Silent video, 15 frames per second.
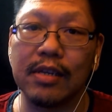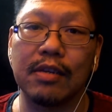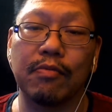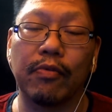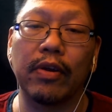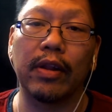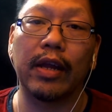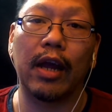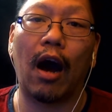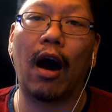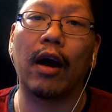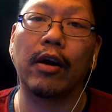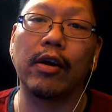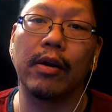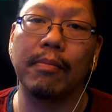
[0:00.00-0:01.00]
It's really an
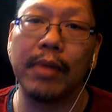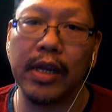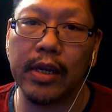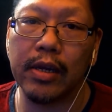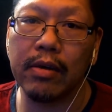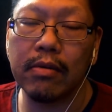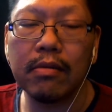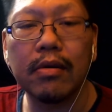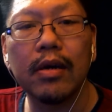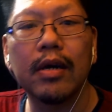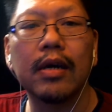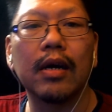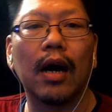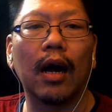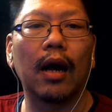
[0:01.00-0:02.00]
honor to meet you.
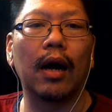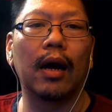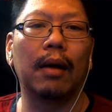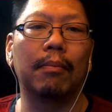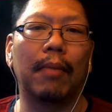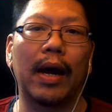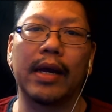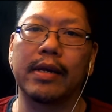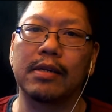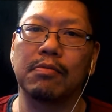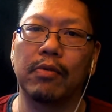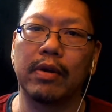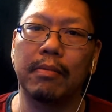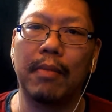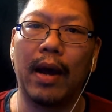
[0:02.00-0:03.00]
Mike's
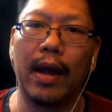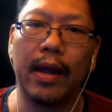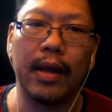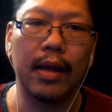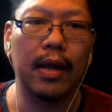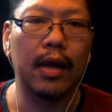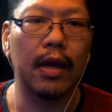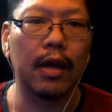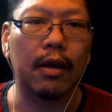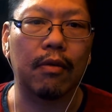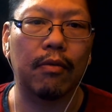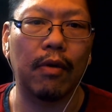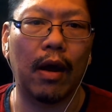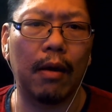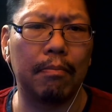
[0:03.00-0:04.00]
one of my
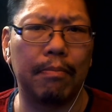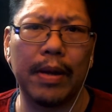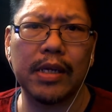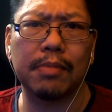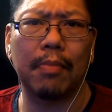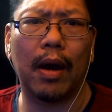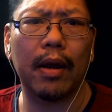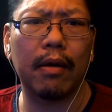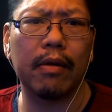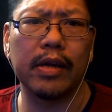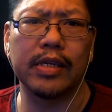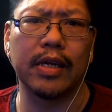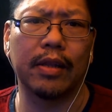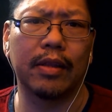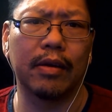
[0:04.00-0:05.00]
best
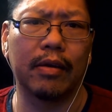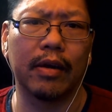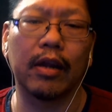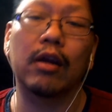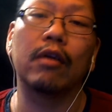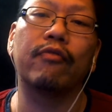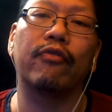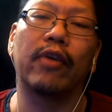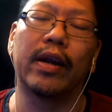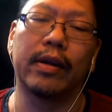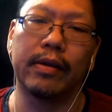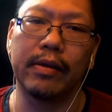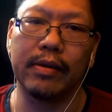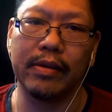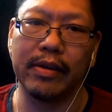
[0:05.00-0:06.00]
moderators out there and a good friend.
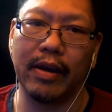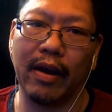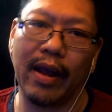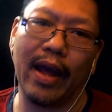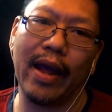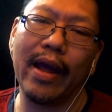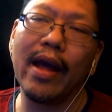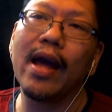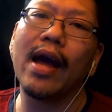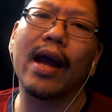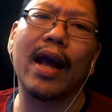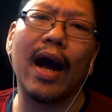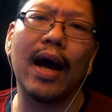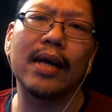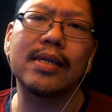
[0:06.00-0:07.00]
Okay?
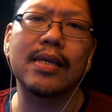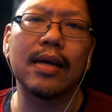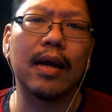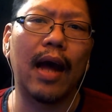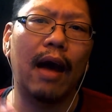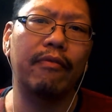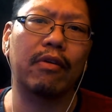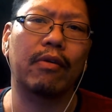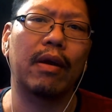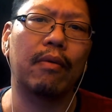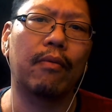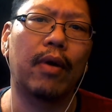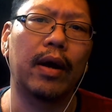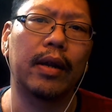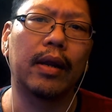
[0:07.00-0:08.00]
Guys, have a great
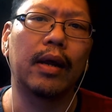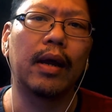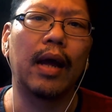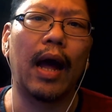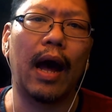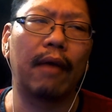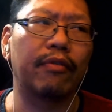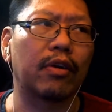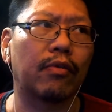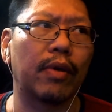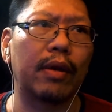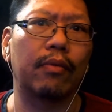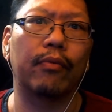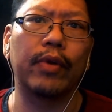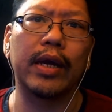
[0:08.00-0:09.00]
one. Have a
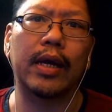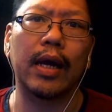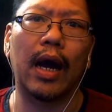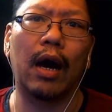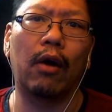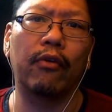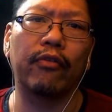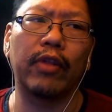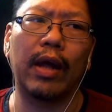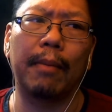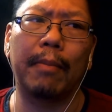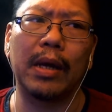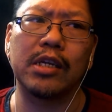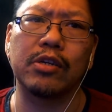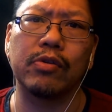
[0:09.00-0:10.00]
great week. Hopefully I
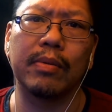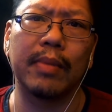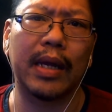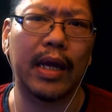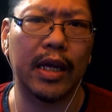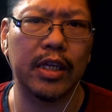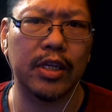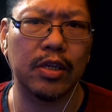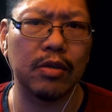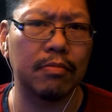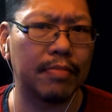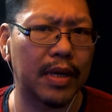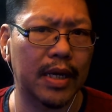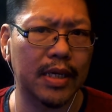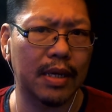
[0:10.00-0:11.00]
might stream again soon
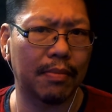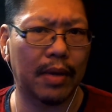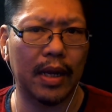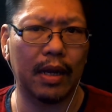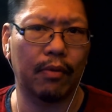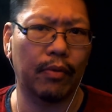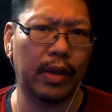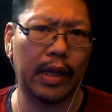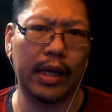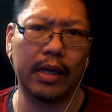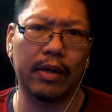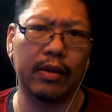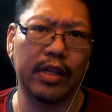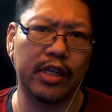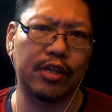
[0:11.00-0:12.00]
because I'm getting really
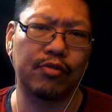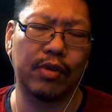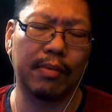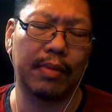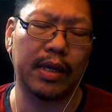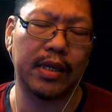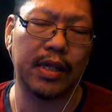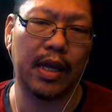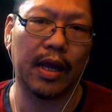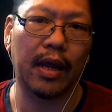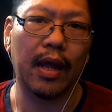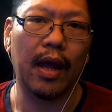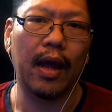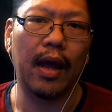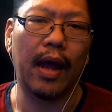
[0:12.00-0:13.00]
into the streaming thing.
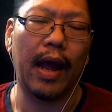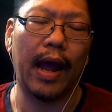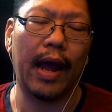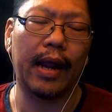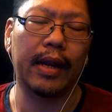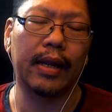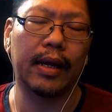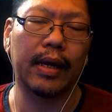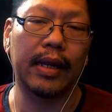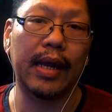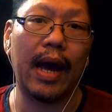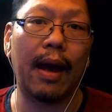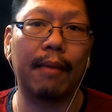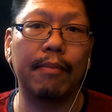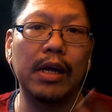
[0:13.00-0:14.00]
And
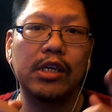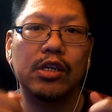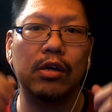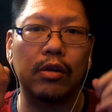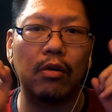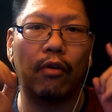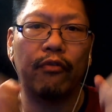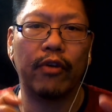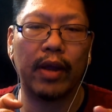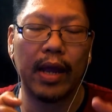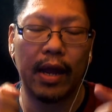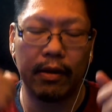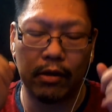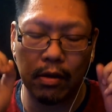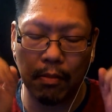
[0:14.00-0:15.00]
yeah, and make sure, don't
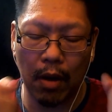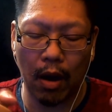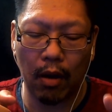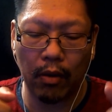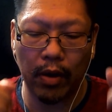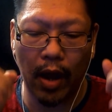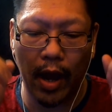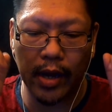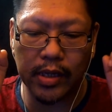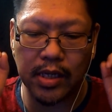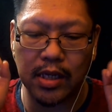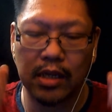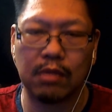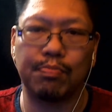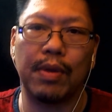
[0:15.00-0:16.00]
forget, tomorrow night,
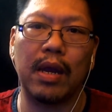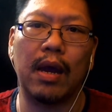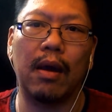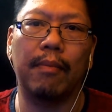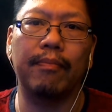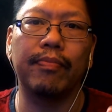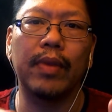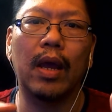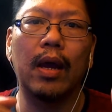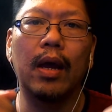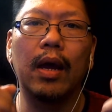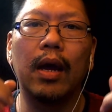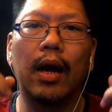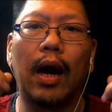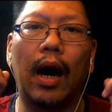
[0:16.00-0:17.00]
6 p.m.
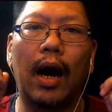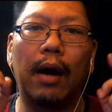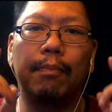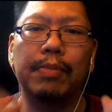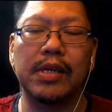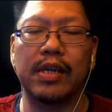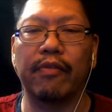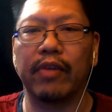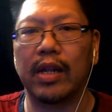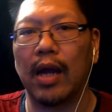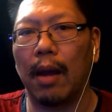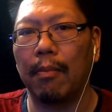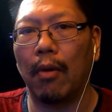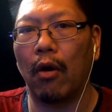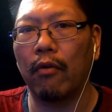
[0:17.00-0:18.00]
Pacific
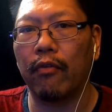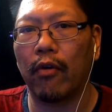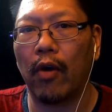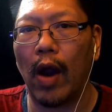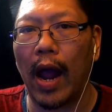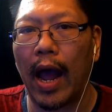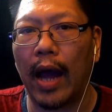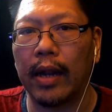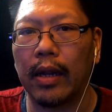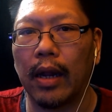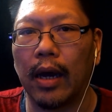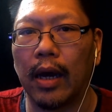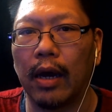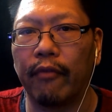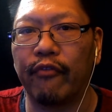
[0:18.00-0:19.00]
time, over at
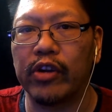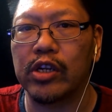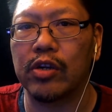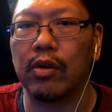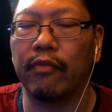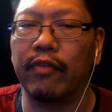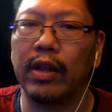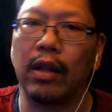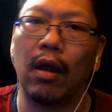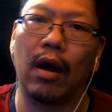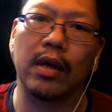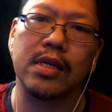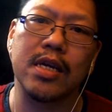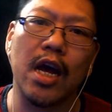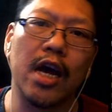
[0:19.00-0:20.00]
Fishner
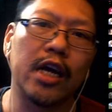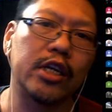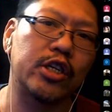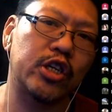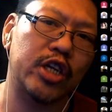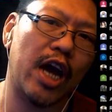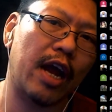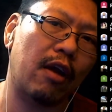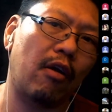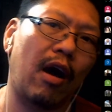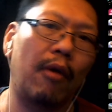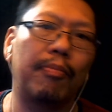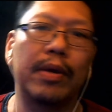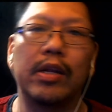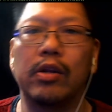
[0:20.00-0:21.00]
Vlogs channel,
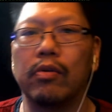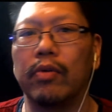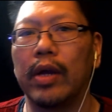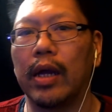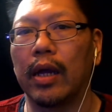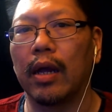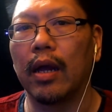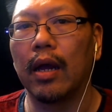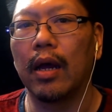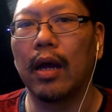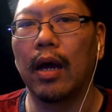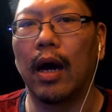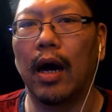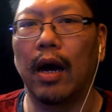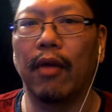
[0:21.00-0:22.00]
I'll be doing
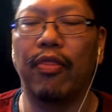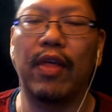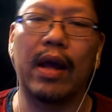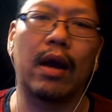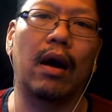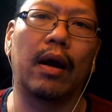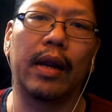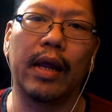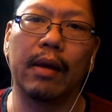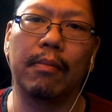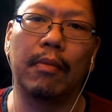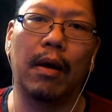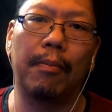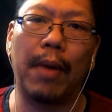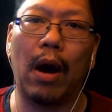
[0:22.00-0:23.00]
a thing on him
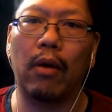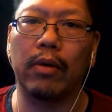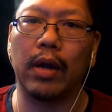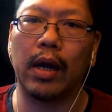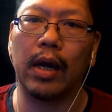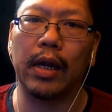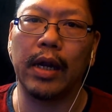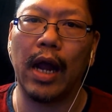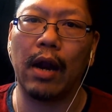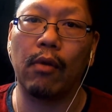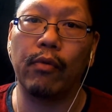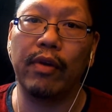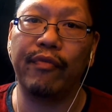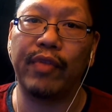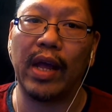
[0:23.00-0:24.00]
about nano
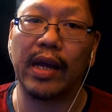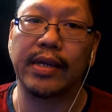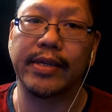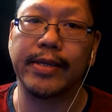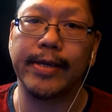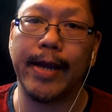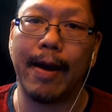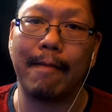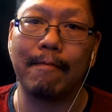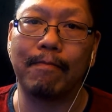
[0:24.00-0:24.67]
reef tanks. Yeah.